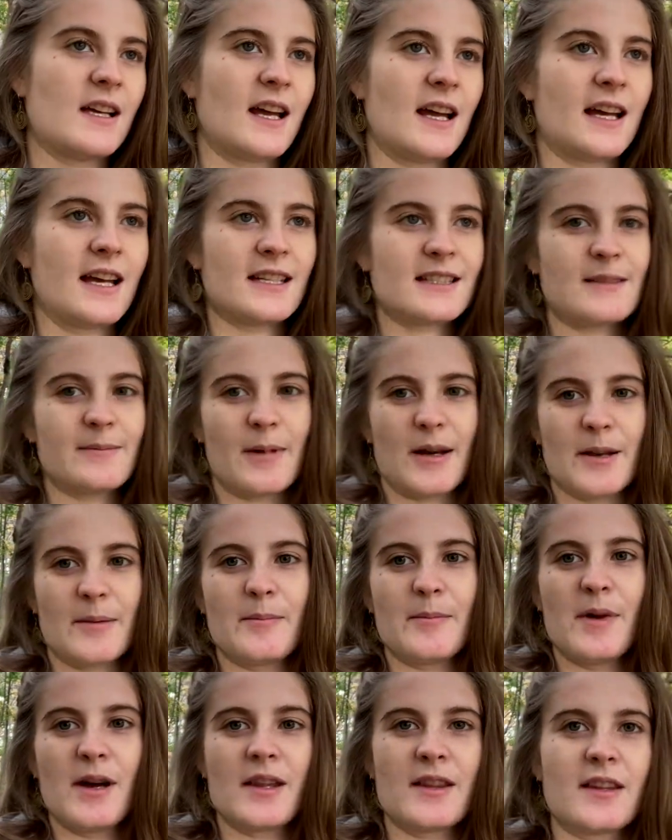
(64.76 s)
I guess, about a
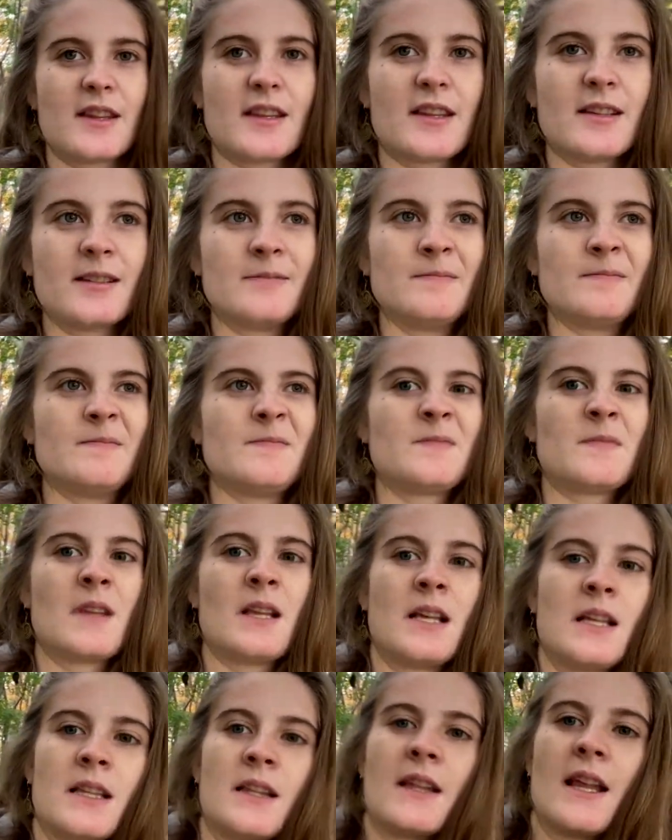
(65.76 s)
month
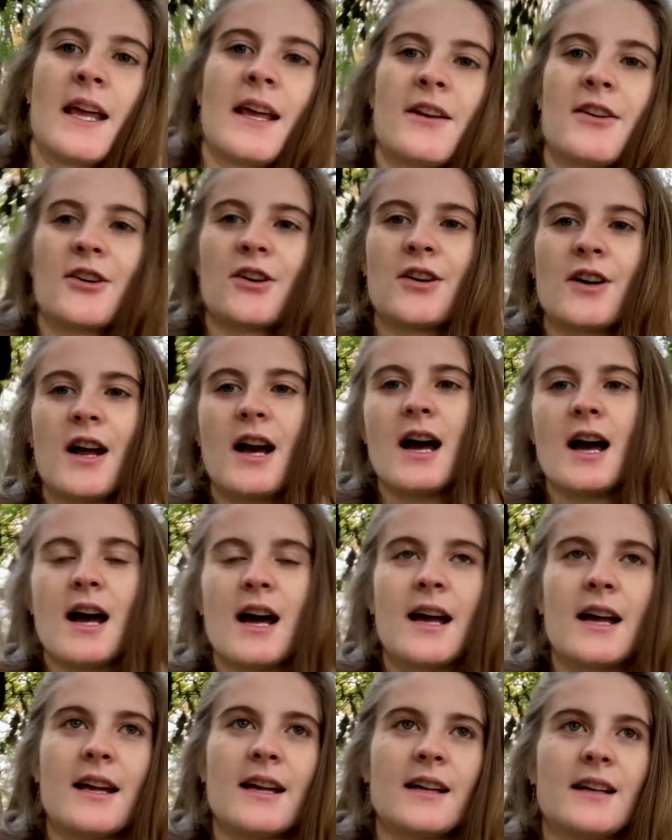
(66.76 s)
later,
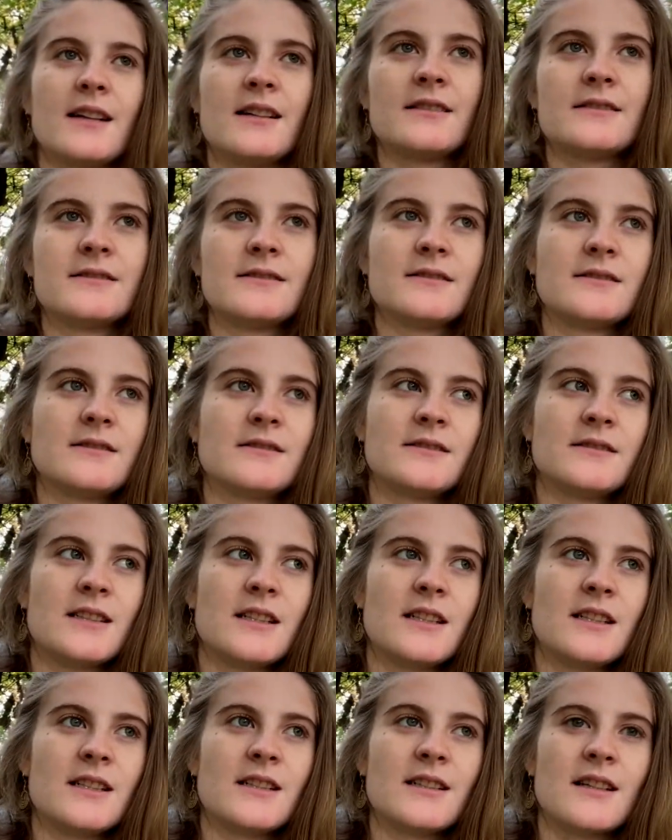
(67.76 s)
I
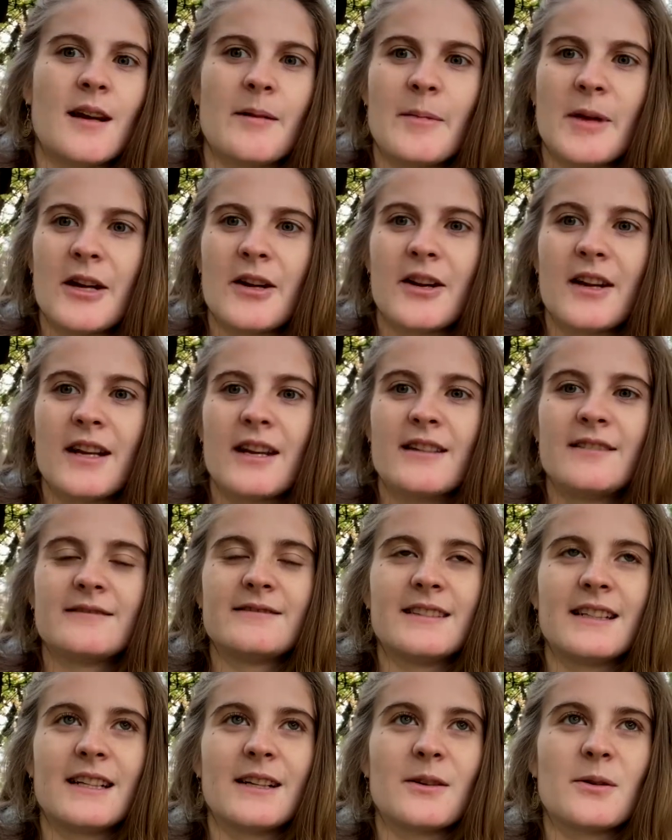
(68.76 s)
got married in a